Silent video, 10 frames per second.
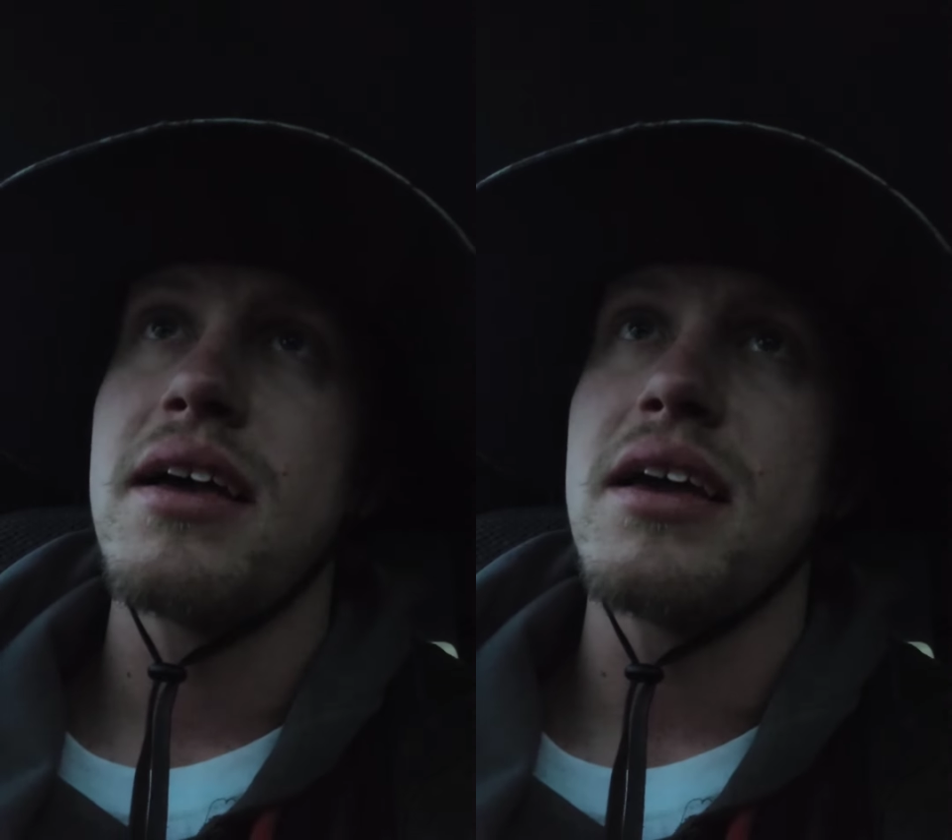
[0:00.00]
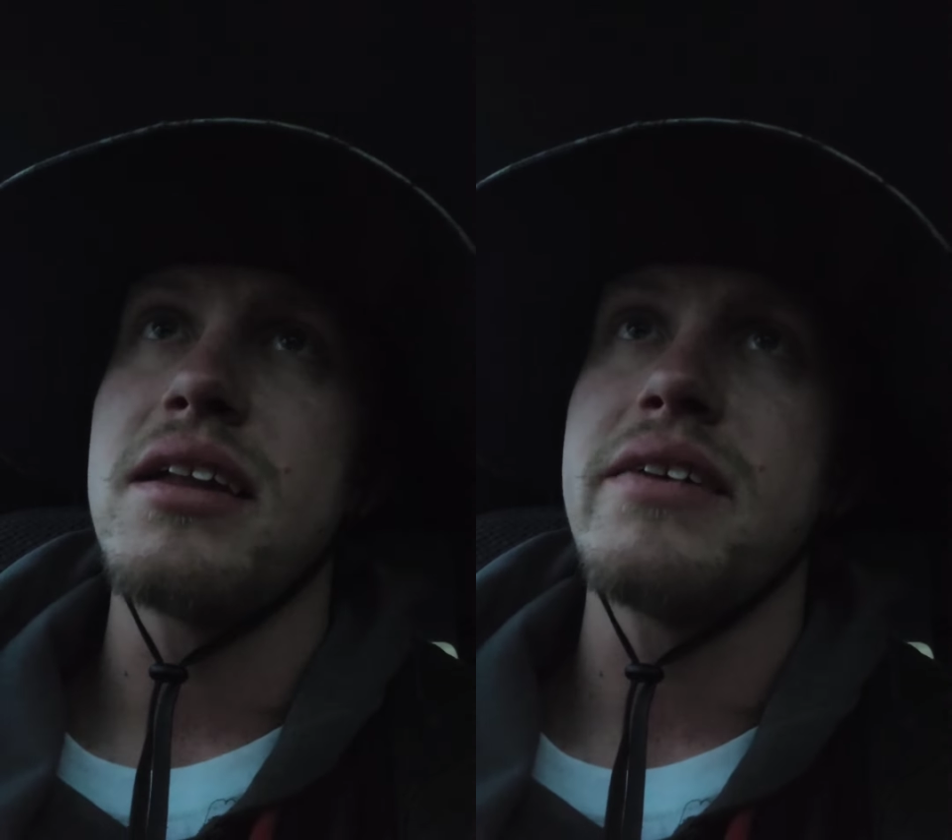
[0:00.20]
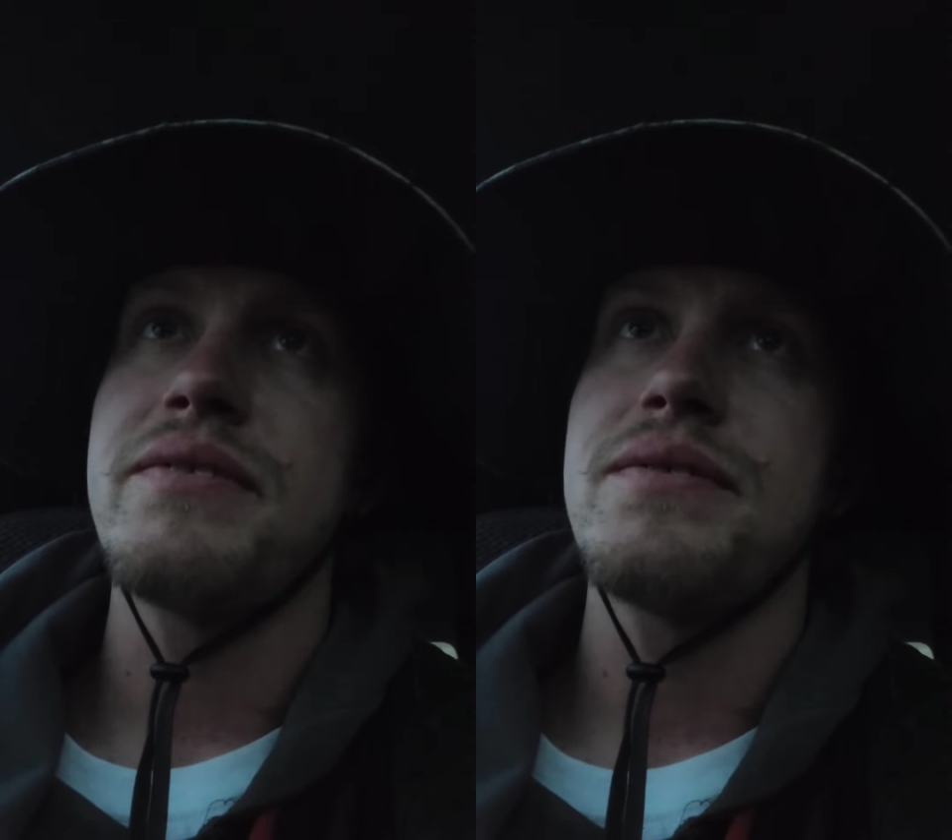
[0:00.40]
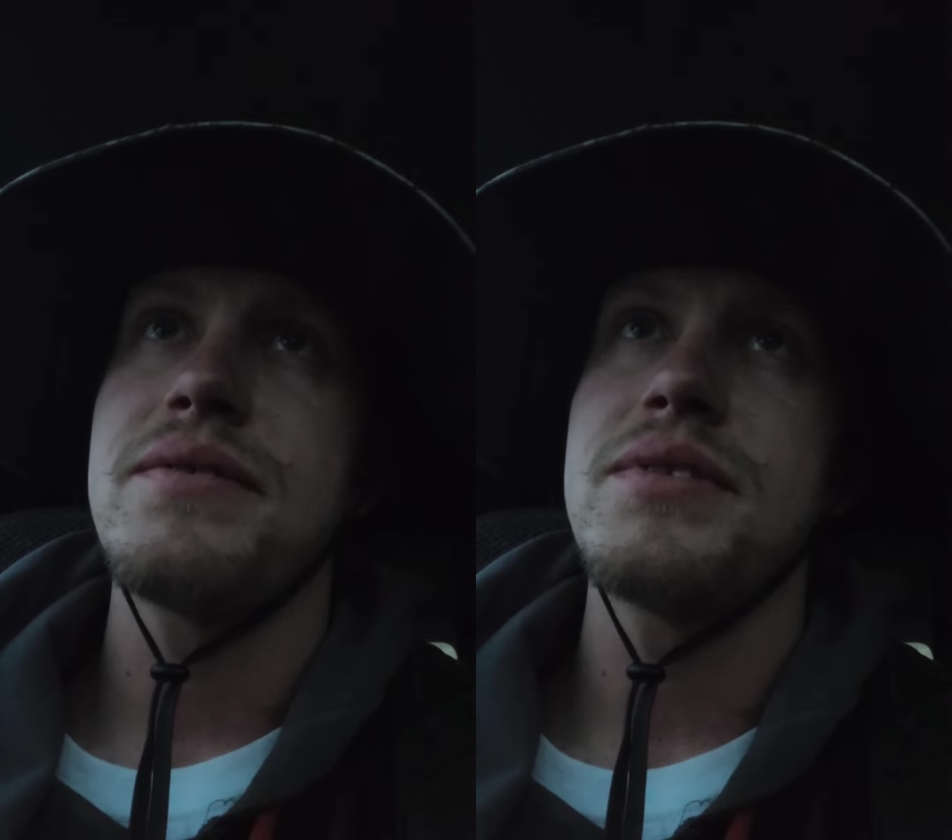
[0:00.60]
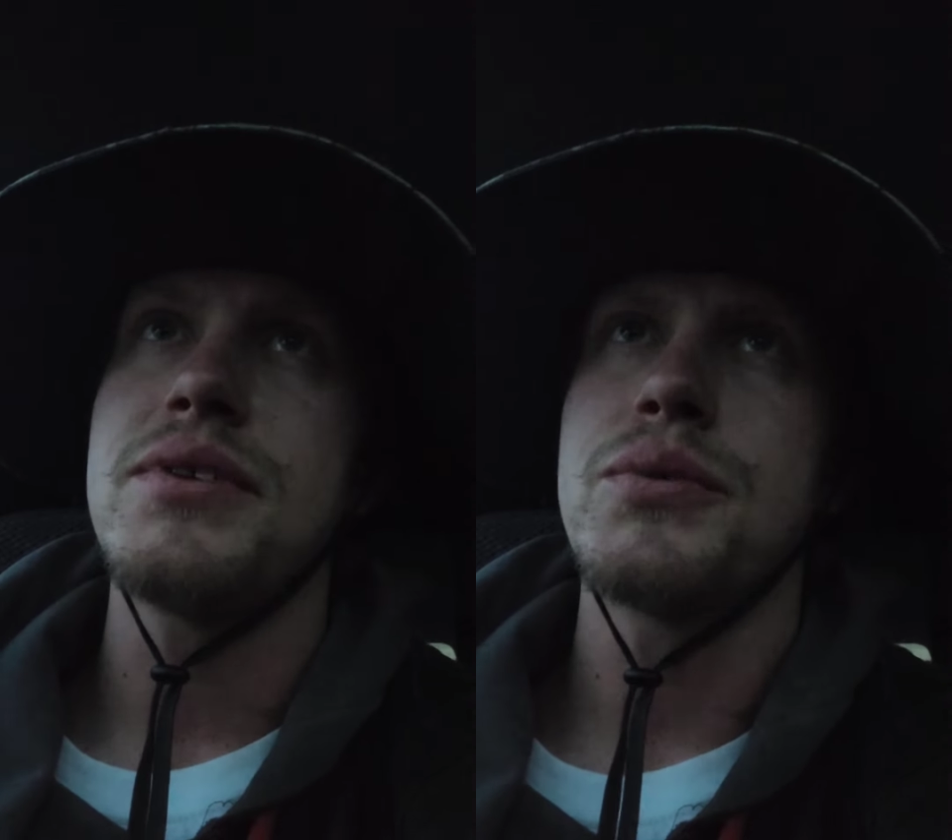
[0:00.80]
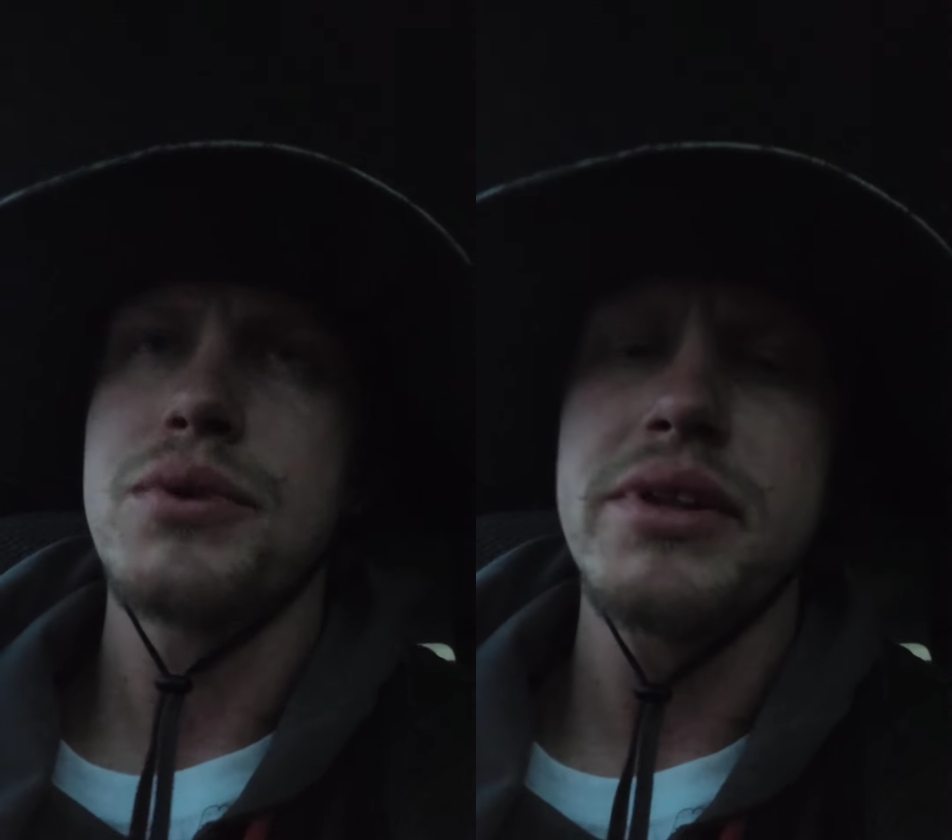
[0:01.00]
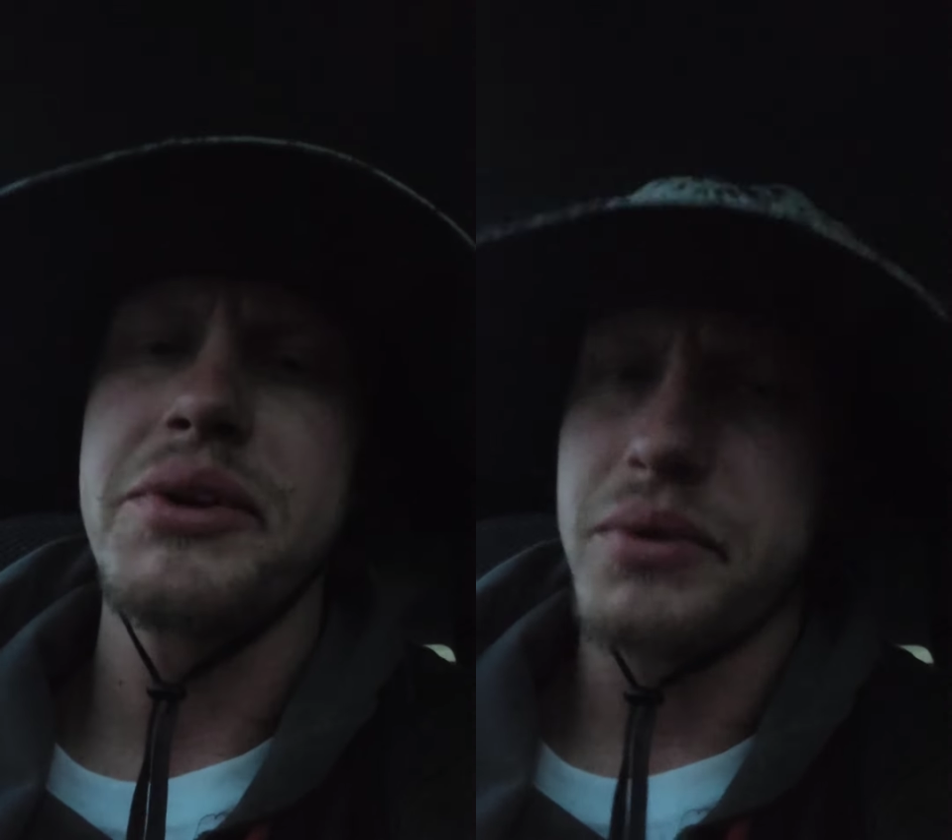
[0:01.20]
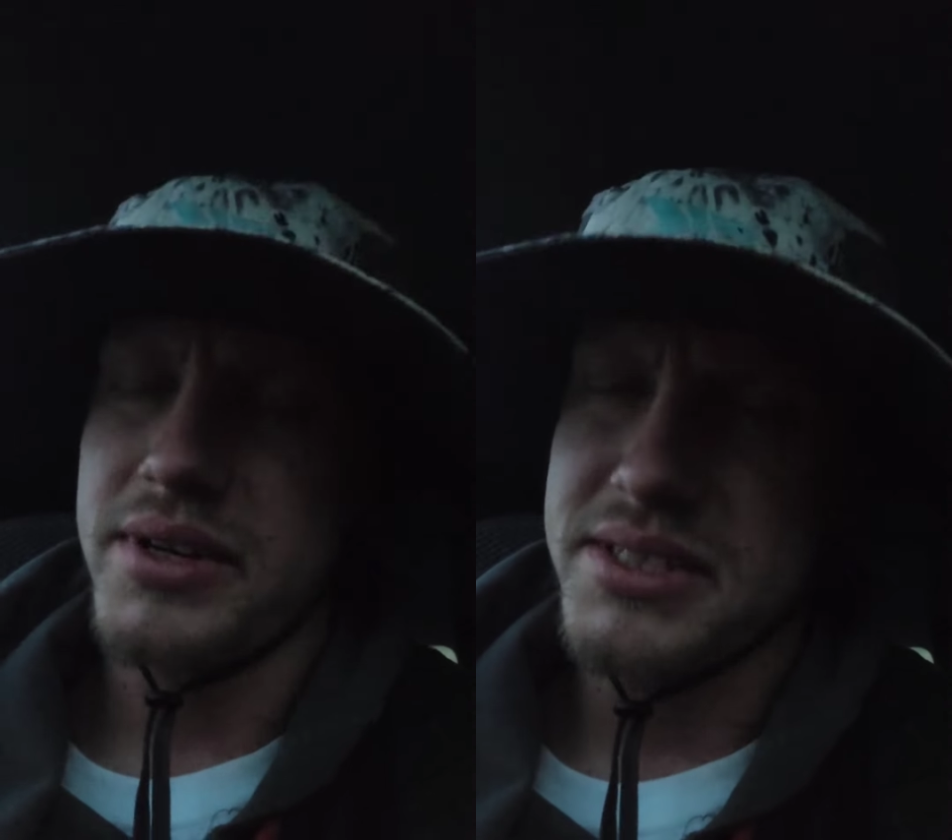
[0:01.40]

And if you really want